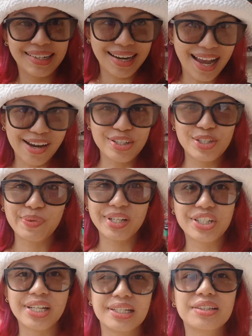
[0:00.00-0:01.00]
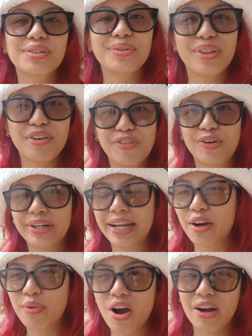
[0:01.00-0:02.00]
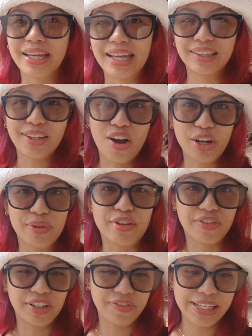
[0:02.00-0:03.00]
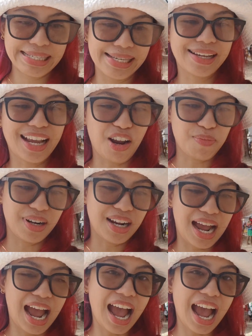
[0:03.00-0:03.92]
Now switching to the phone, now walking and talking with the front-facing camera.